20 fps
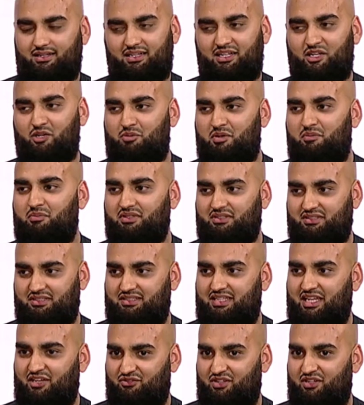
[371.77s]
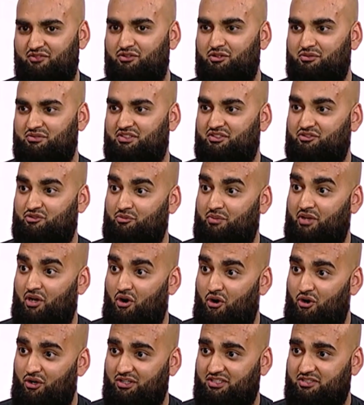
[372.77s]
a lot of people take flip-flops and it's going to be
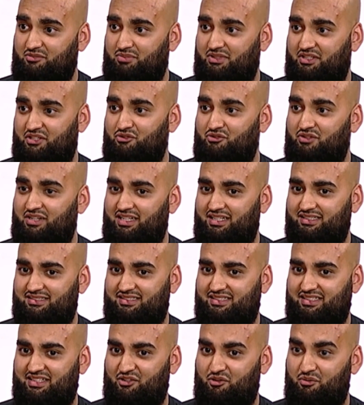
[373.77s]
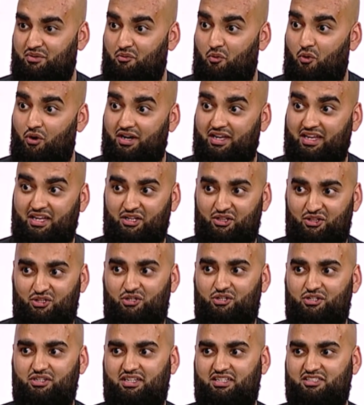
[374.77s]
hot, but they don't realise that they're going to be walking a
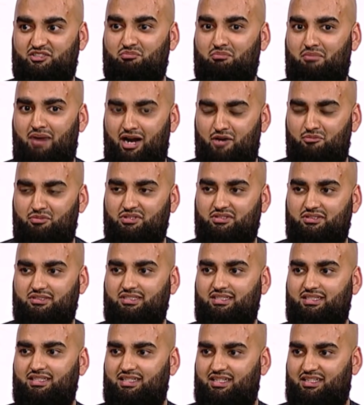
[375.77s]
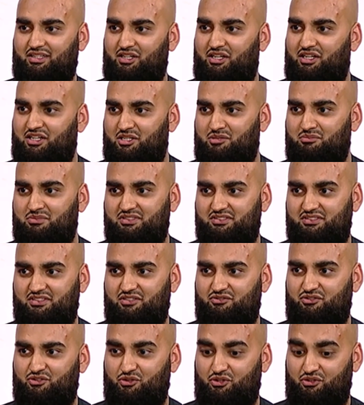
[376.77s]
lot, and it's marble in the haram and stuff,
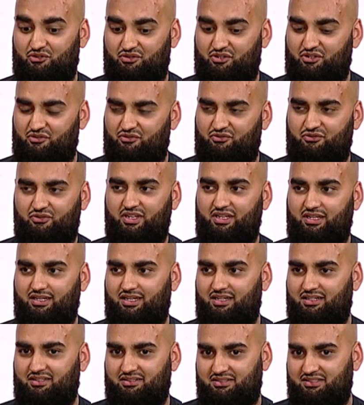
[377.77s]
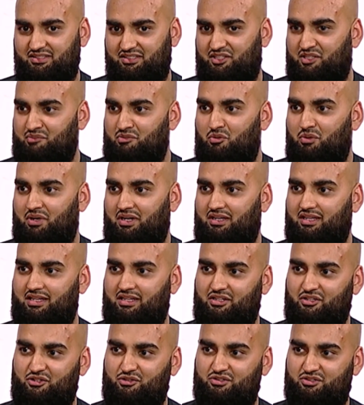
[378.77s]
so your feet are the number one thing,
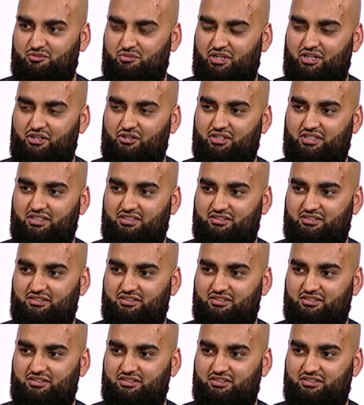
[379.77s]
you know, it's priority.